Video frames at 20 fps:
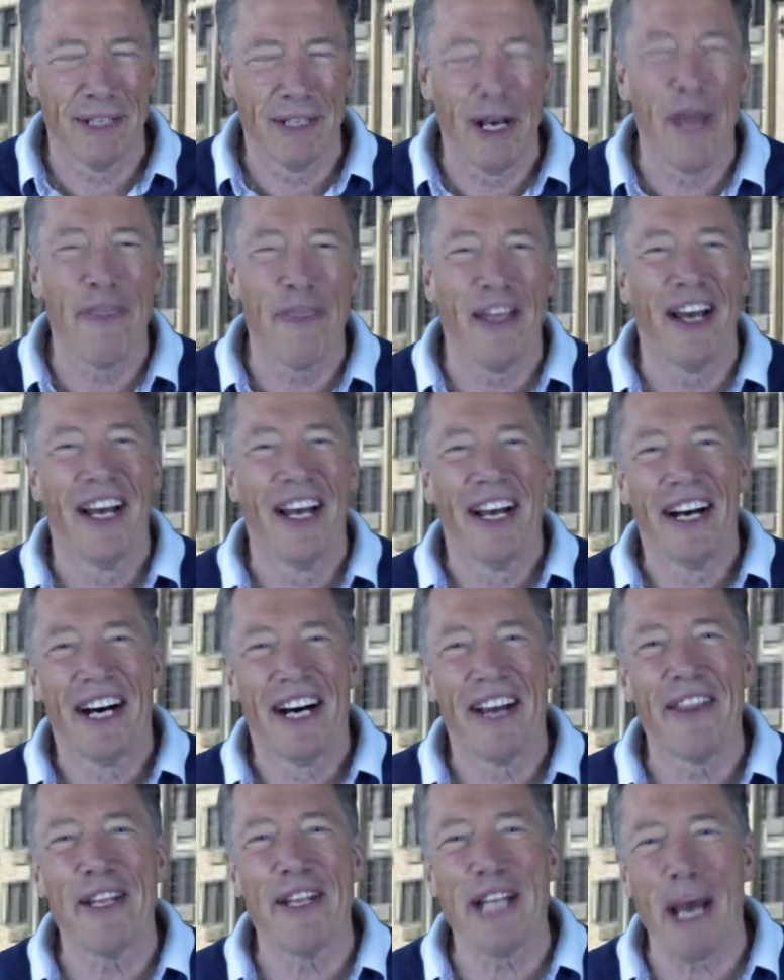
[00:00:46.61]

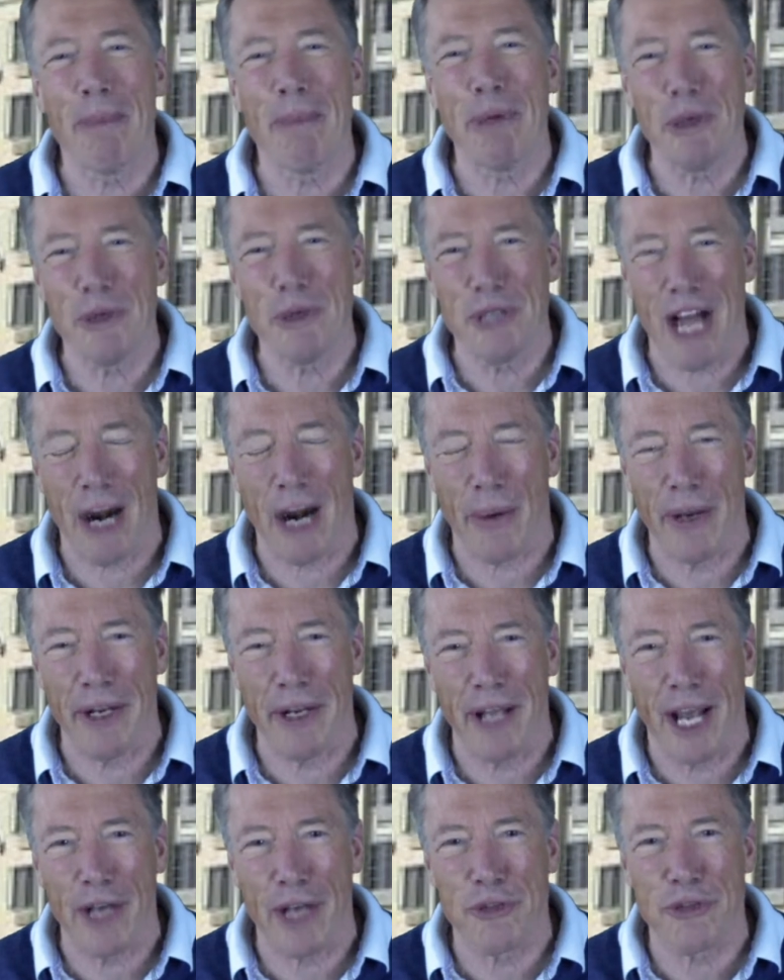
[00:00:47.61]
On the W-Jar
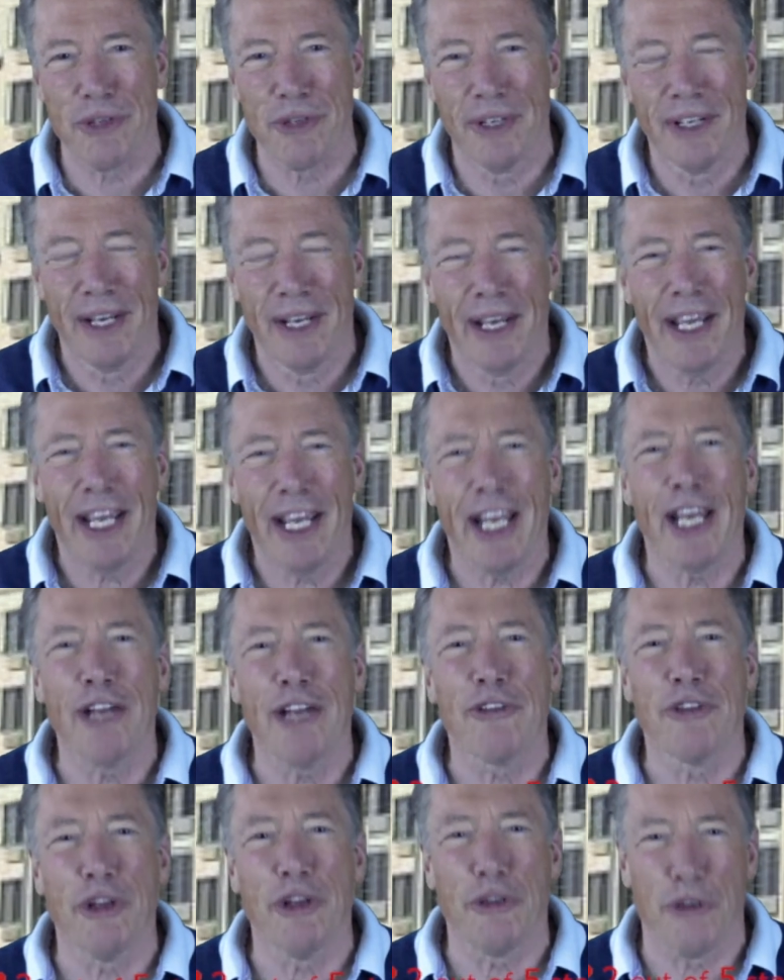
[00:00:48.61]
Index, it
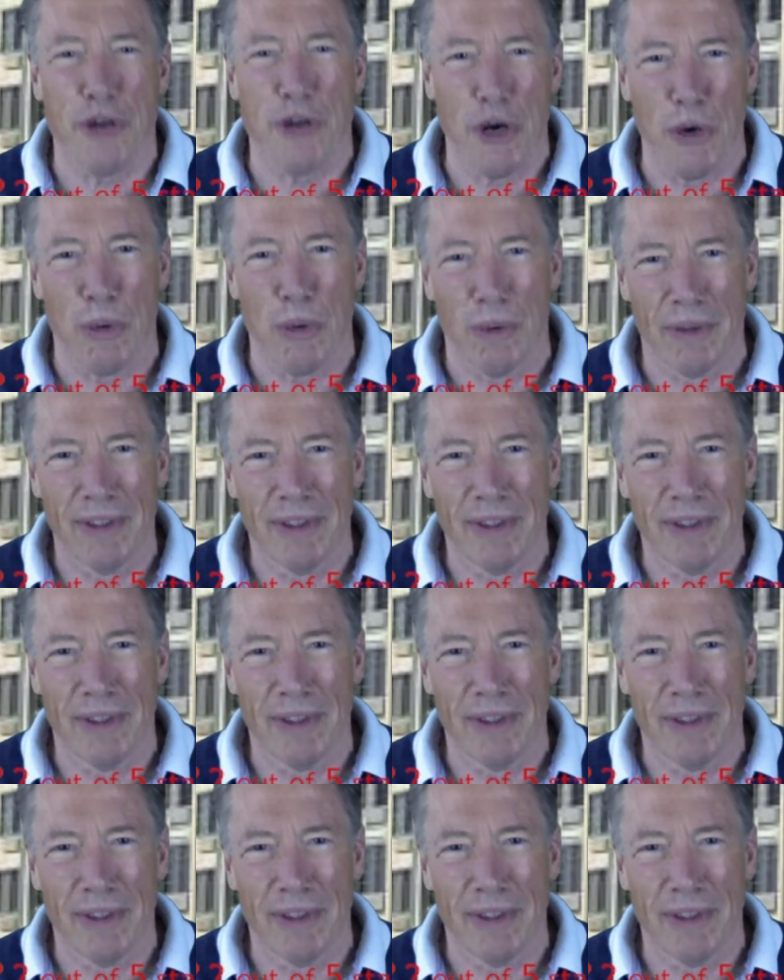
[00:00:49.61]
gets a 2.